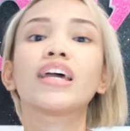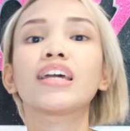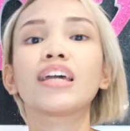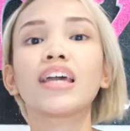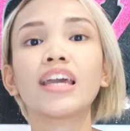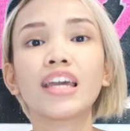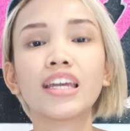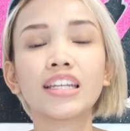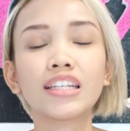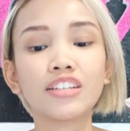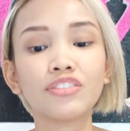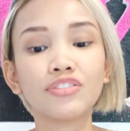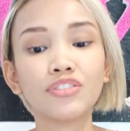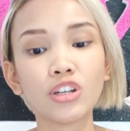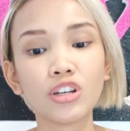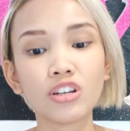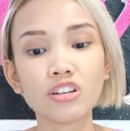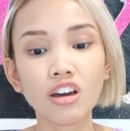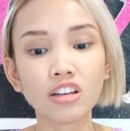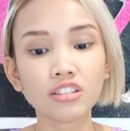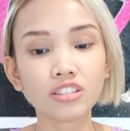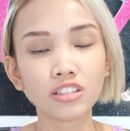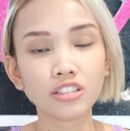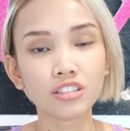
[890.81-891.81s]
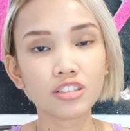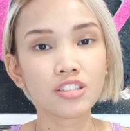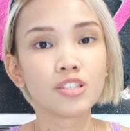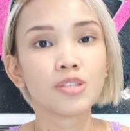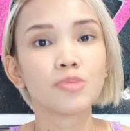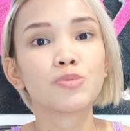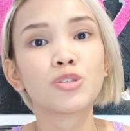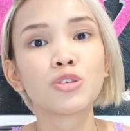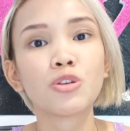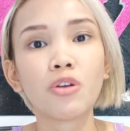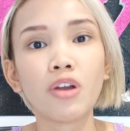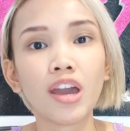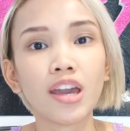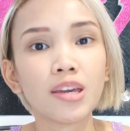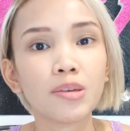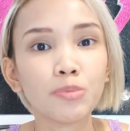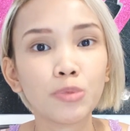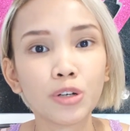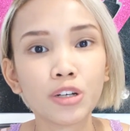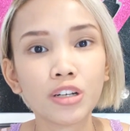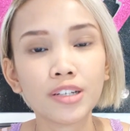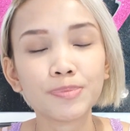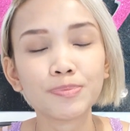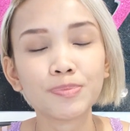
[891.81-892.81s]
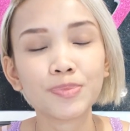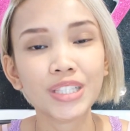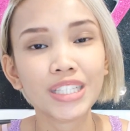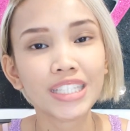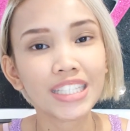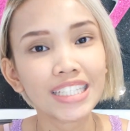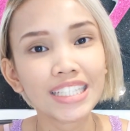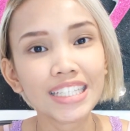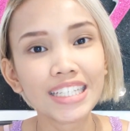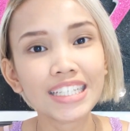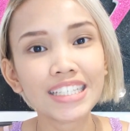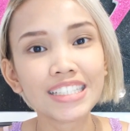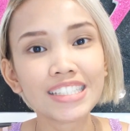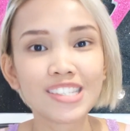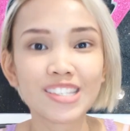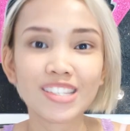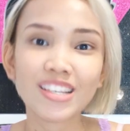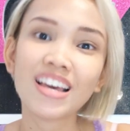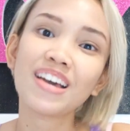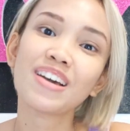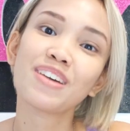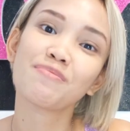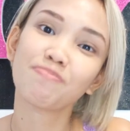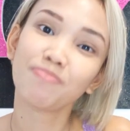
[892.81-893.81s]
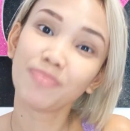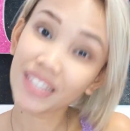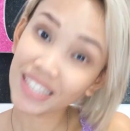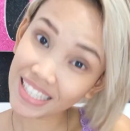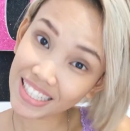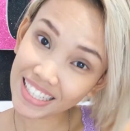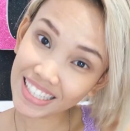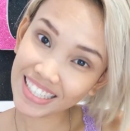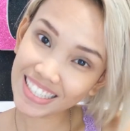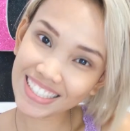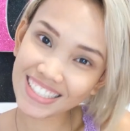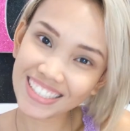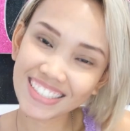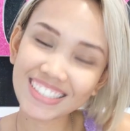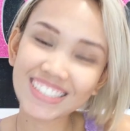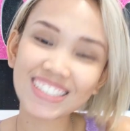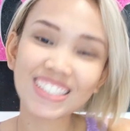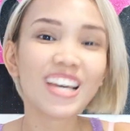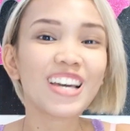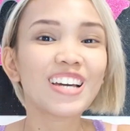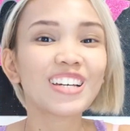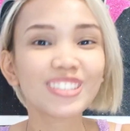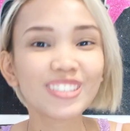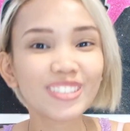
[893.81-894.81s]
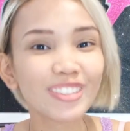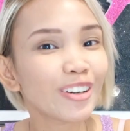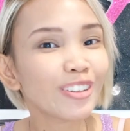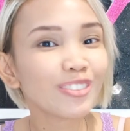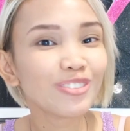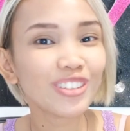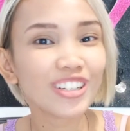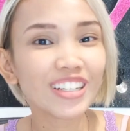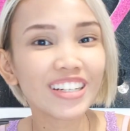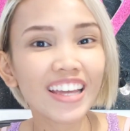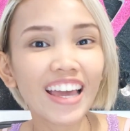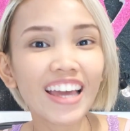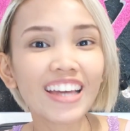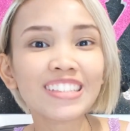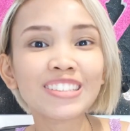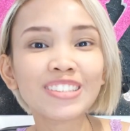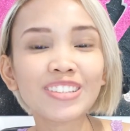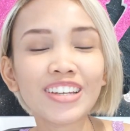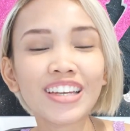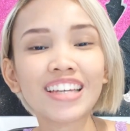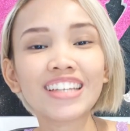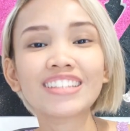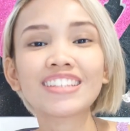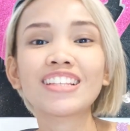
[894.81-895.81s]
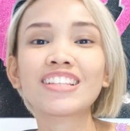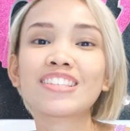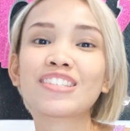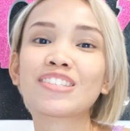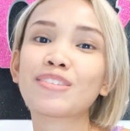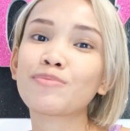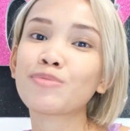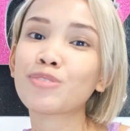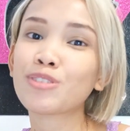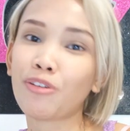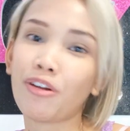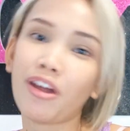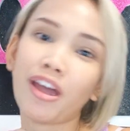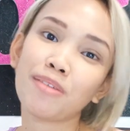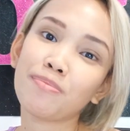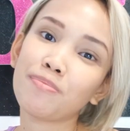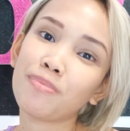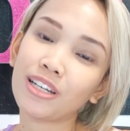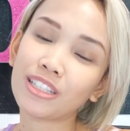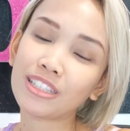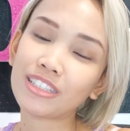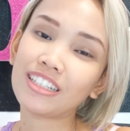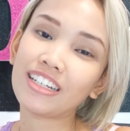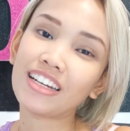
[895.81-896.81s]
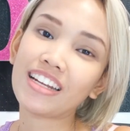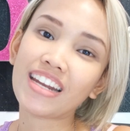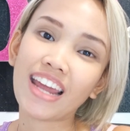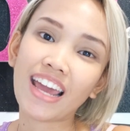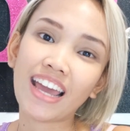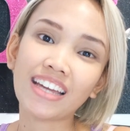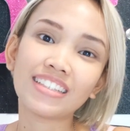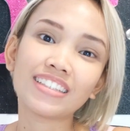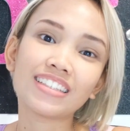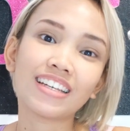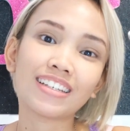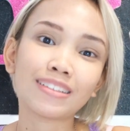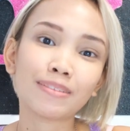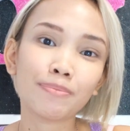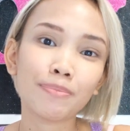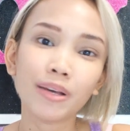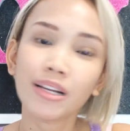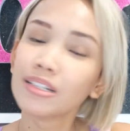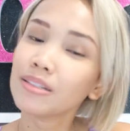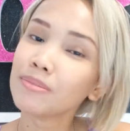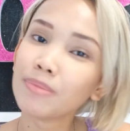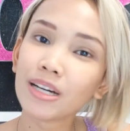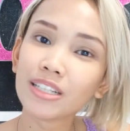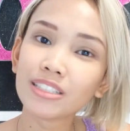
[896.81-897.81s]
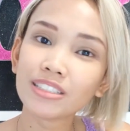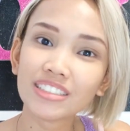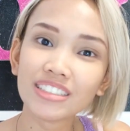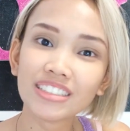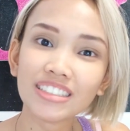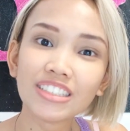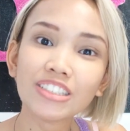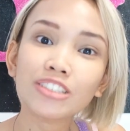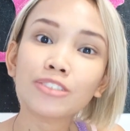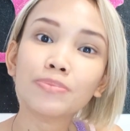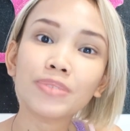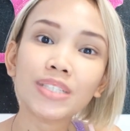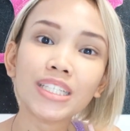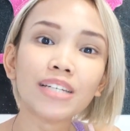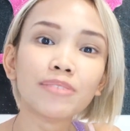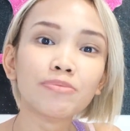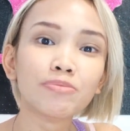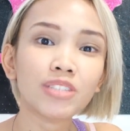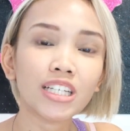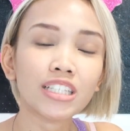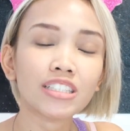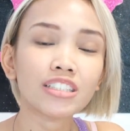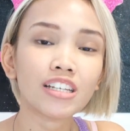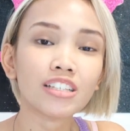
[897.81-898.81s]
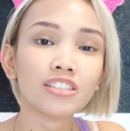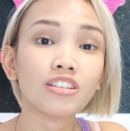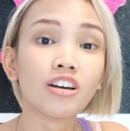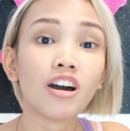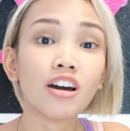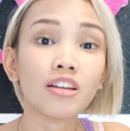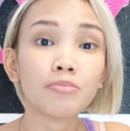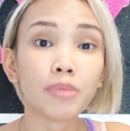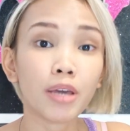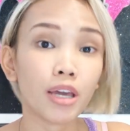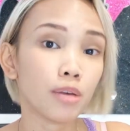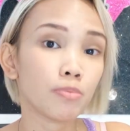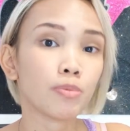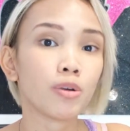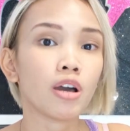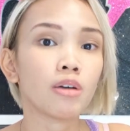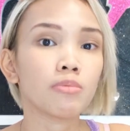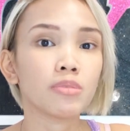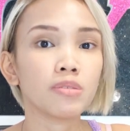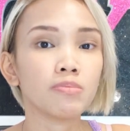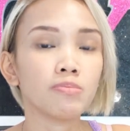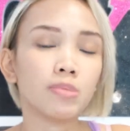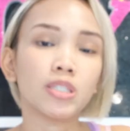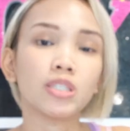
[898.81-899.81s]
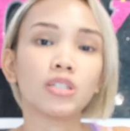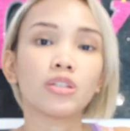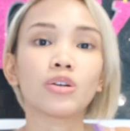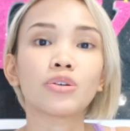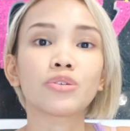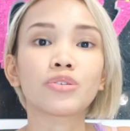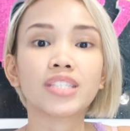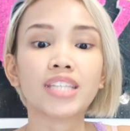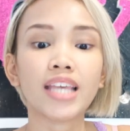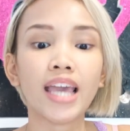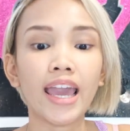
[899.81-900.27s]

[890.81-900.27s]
And if you're not yet a subscriber, please please don't forget to hit that subscribe button and that bell button to be updated on my upcoming videos.